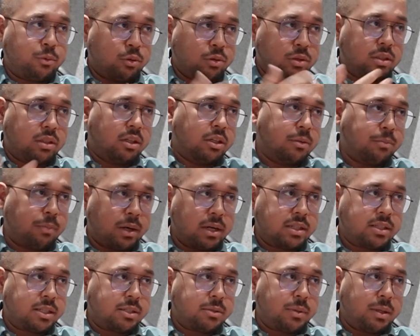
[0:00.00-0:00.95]
to third
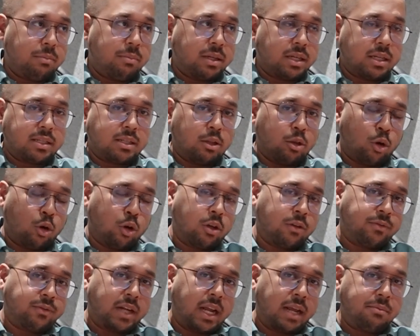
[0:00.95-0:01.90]
parties as well, because a
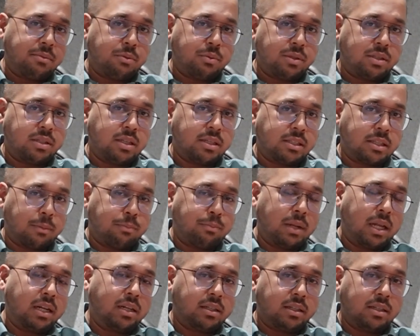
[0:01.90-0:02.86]
lot of times we see
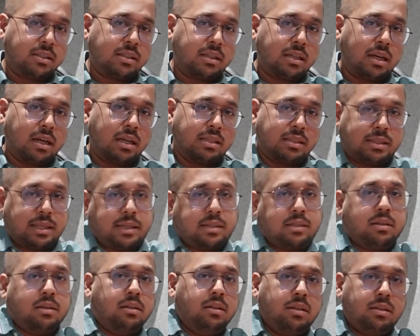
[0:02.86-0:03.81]
supplier risk
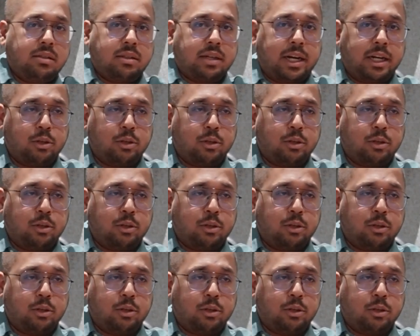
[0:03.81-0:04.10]
assessors,